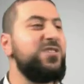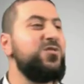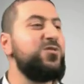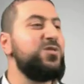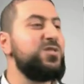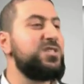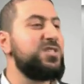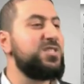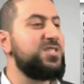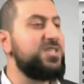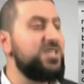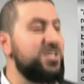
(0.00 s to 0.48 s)
There
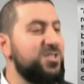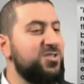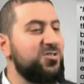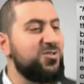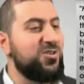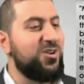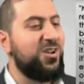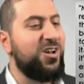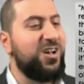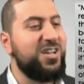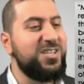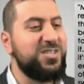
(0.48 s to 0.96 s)
was a
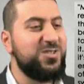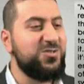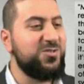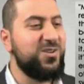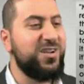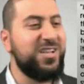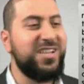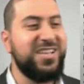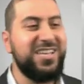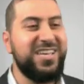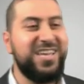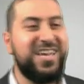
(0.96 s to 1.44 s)
sister in
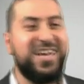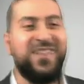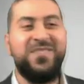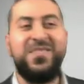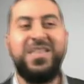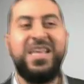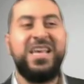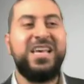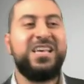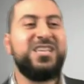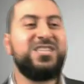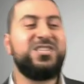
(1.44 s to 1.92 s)
Australia.